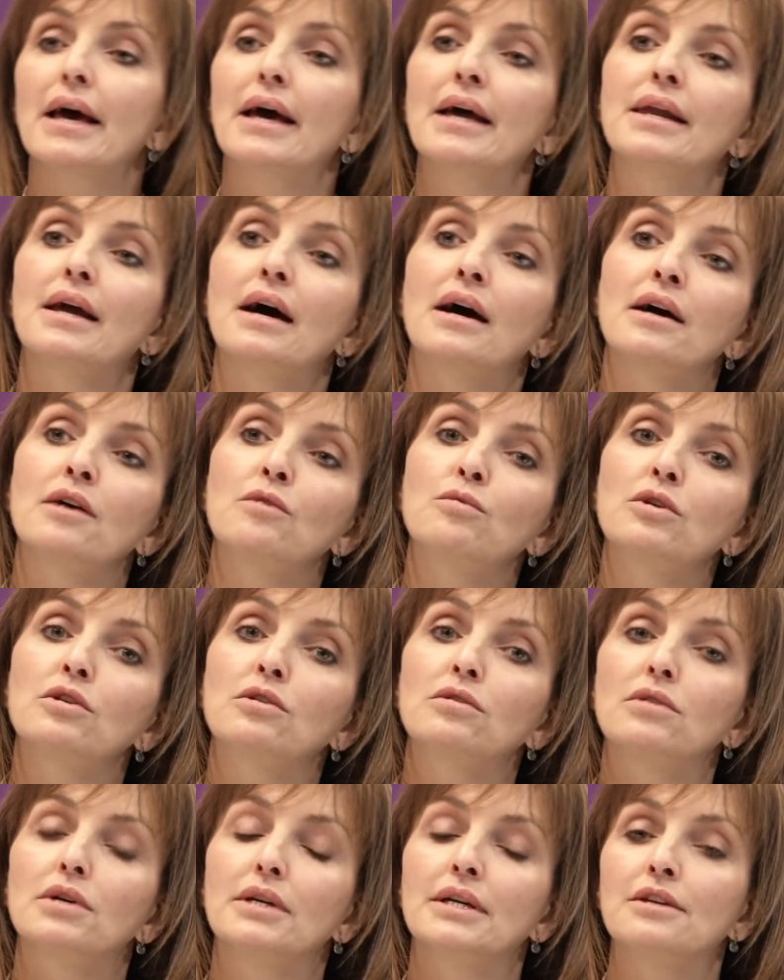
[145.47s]
and I
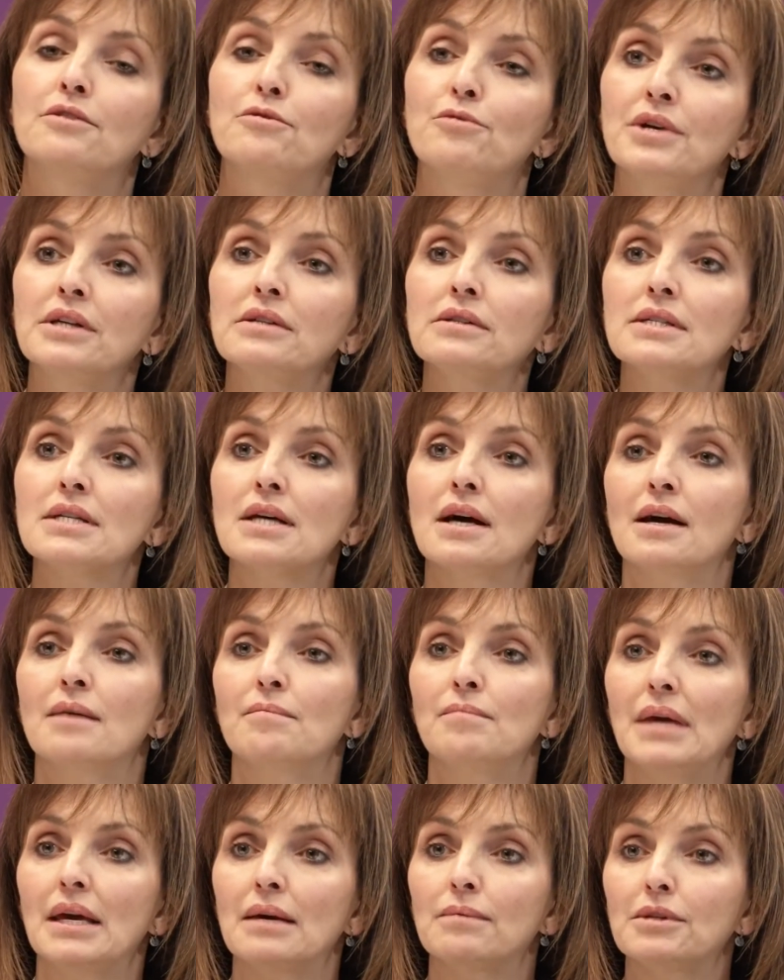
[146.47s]
will in real
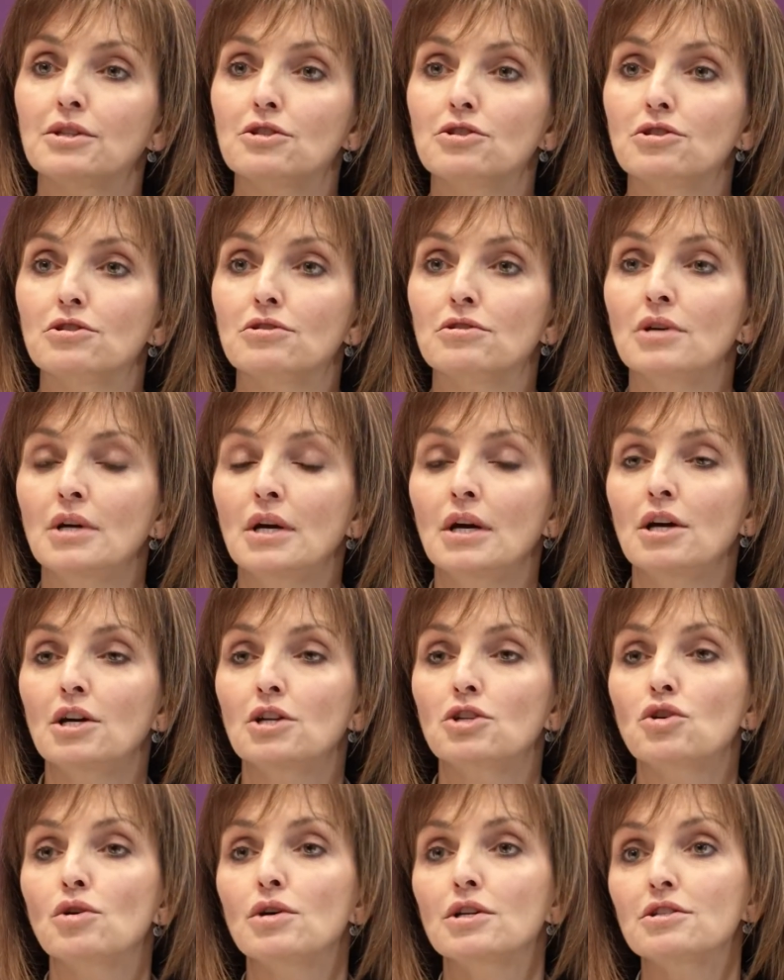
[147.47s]
time be able to
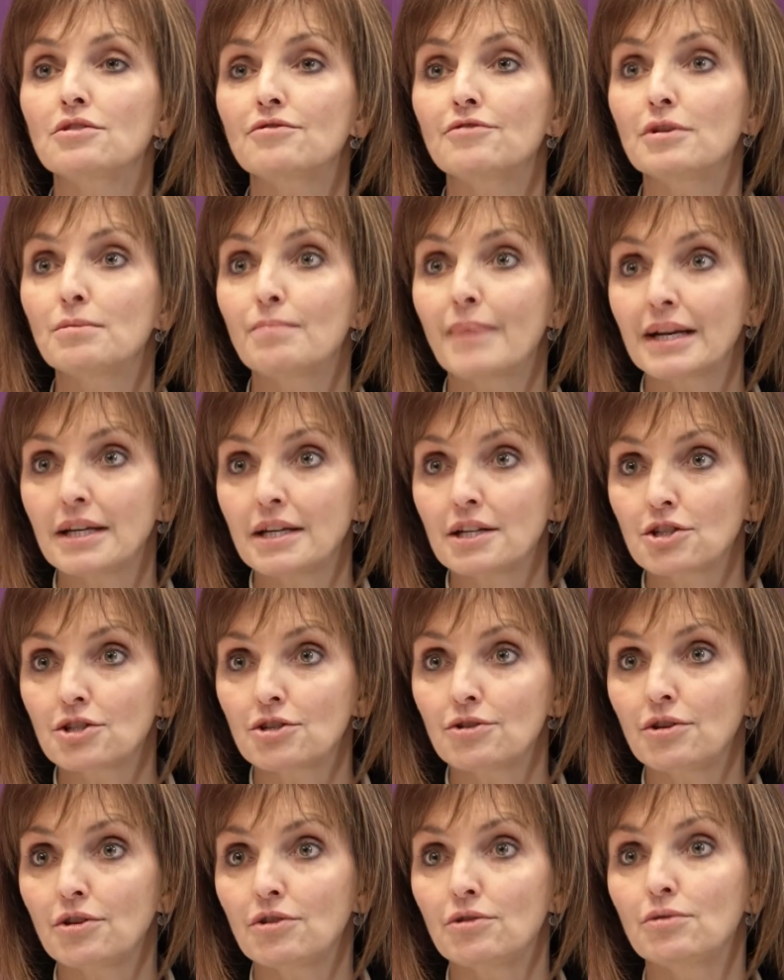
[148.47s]
transfer money
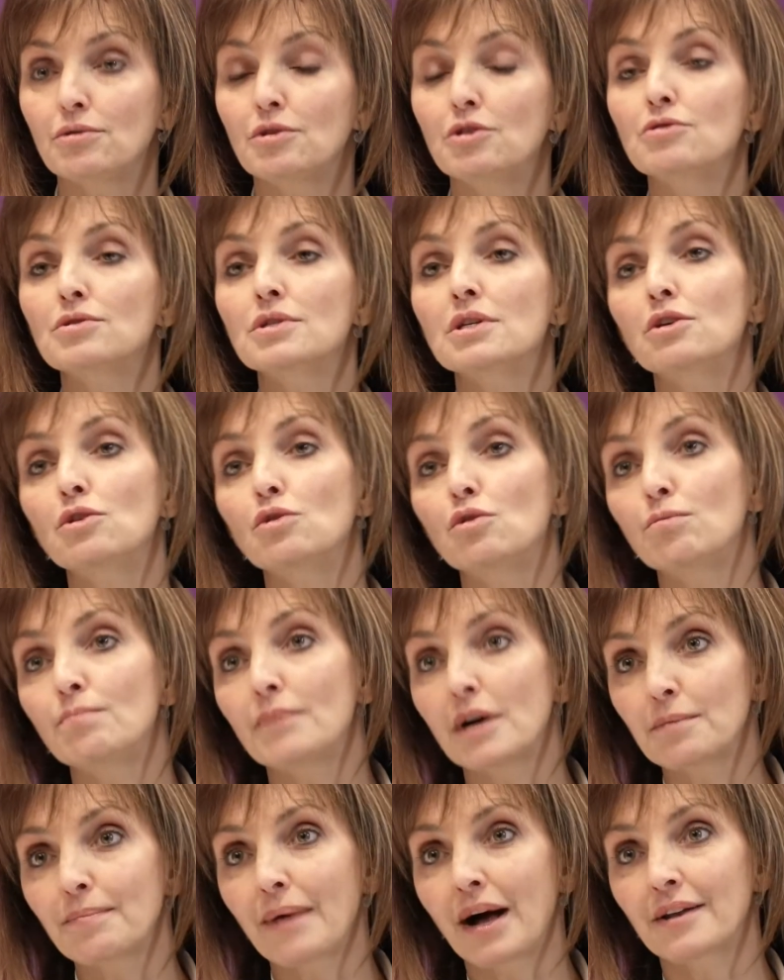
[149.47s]
to you using your
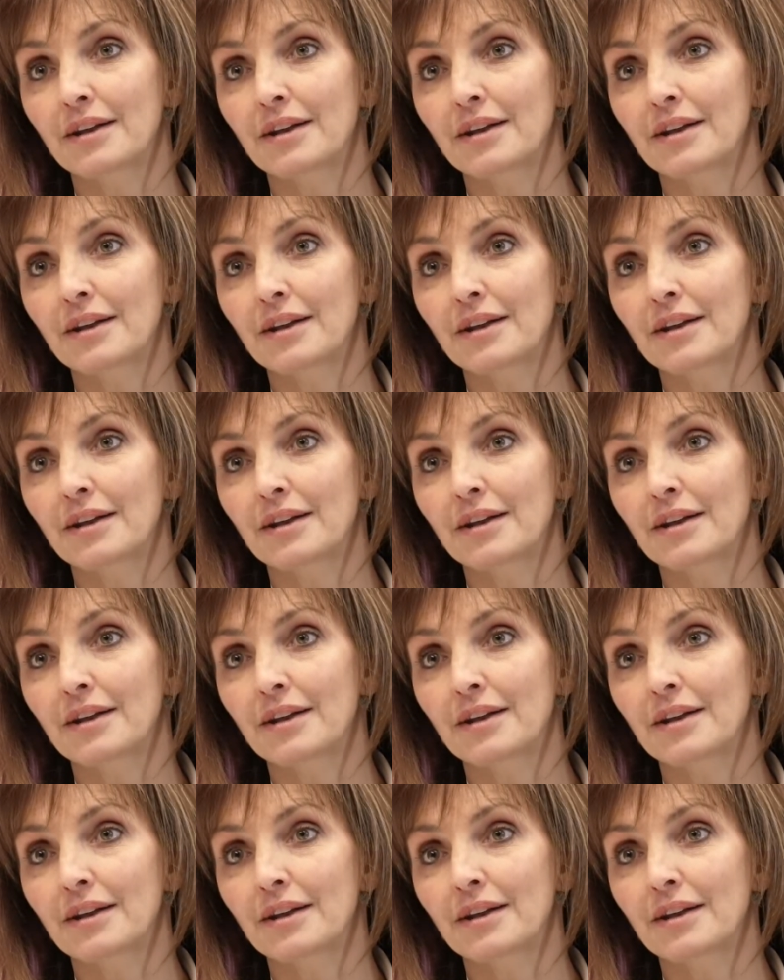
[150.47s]
mobile